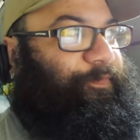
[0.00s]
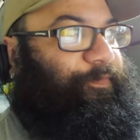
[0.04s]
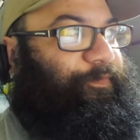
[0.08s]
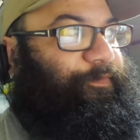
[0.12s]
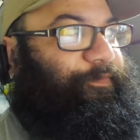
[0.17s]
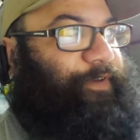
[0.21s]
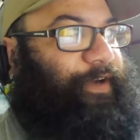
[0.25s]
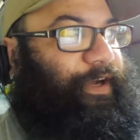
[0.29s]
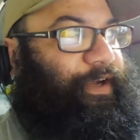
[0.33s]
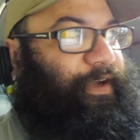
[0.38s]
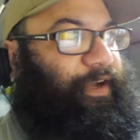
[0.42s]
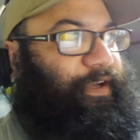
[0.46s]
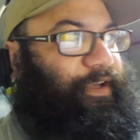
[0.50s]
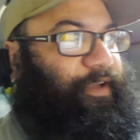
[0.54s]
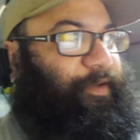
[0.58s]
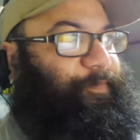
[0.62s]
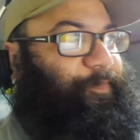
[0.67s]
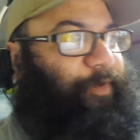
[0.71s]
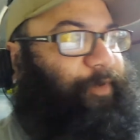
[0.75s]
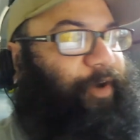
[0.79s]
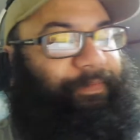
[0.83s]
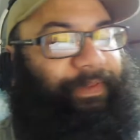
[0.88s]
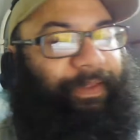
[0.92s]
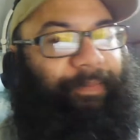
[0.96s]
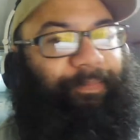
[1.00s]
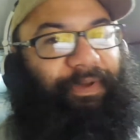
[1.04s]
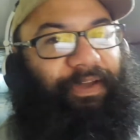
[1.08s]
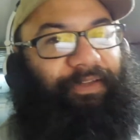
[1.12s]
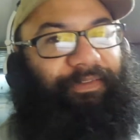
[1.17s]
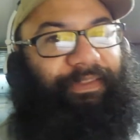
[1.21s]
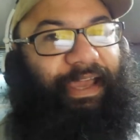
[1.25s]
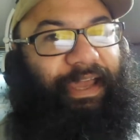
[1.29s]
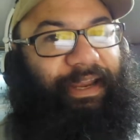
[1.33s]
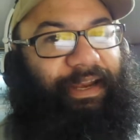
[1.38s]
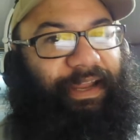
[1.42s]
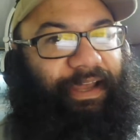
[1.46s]
But I could probably build
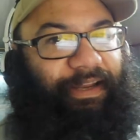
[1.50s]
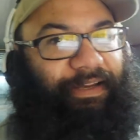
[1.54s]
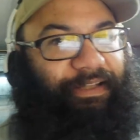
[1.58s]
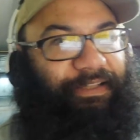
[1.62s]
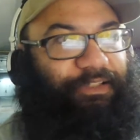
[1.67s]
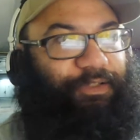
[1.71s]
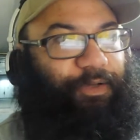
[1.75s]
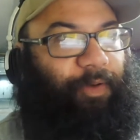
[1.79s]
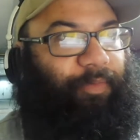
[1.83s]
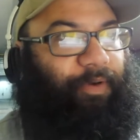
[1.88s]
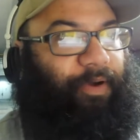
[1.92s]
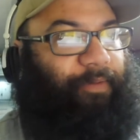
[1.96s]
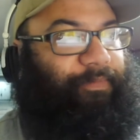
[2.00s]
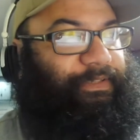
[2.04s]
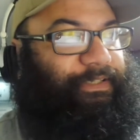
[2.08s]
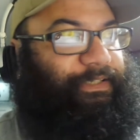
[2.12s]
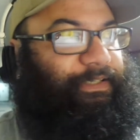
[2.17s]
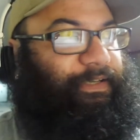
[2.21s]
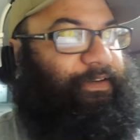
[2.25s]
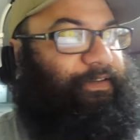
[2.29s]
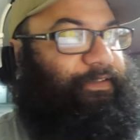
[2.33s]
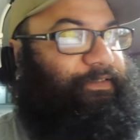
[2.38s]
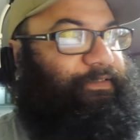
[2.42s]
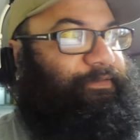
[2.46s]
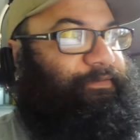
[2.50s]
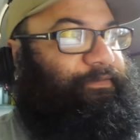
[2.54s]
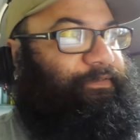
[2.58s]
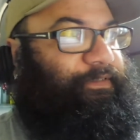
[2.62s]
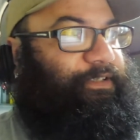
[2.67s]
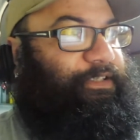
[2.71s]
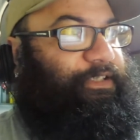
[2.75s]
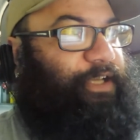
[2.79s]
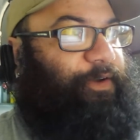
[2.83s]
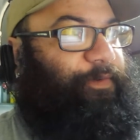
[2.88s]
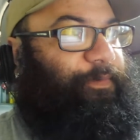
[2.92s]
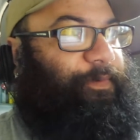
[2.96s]
that out into a proper song,
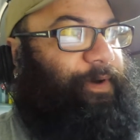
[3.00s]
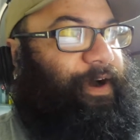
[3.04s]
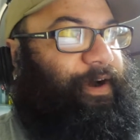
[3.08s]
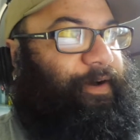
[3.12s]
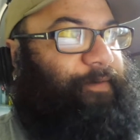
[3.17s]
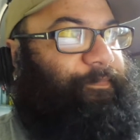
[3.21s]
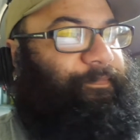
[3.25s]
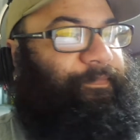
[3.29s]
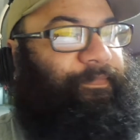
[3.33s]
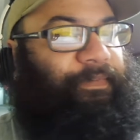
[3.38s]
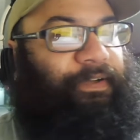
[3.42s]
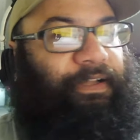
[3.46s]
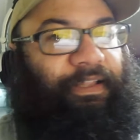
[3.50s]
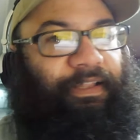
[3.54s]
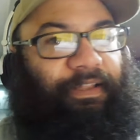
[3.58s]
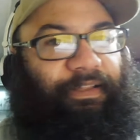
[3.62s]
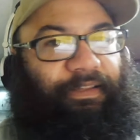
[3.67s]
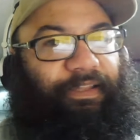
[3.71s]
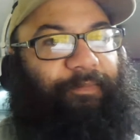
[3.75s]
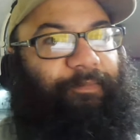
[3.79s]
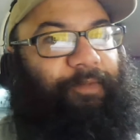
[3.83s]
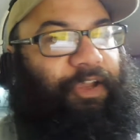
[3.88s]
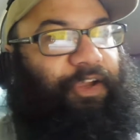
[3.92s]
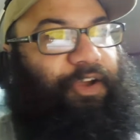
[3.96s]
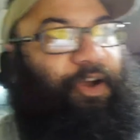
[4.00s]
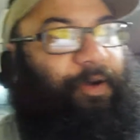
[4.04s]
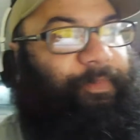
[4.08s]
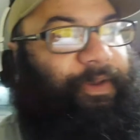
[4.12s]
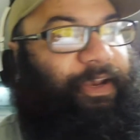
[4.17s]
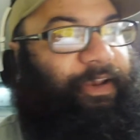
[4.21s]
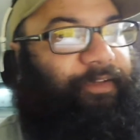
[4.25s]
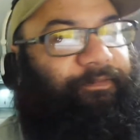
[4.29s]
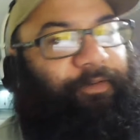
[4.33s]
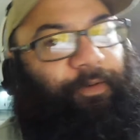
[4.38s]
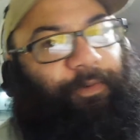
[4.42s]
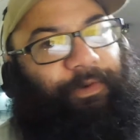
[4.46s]
so leave me a comment
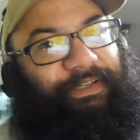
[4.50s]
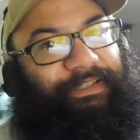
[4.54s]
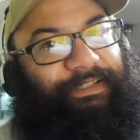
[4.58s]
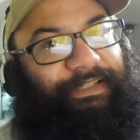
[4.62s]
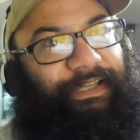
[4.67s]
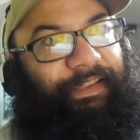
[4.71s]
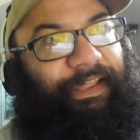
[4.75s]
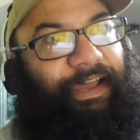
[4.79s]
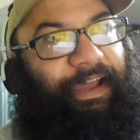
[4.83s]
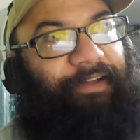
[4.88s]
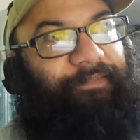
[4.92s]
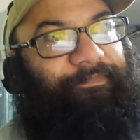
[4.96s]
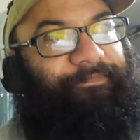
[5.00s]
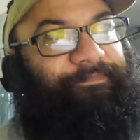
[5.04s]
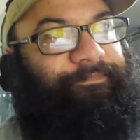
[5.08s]
if you want to see that.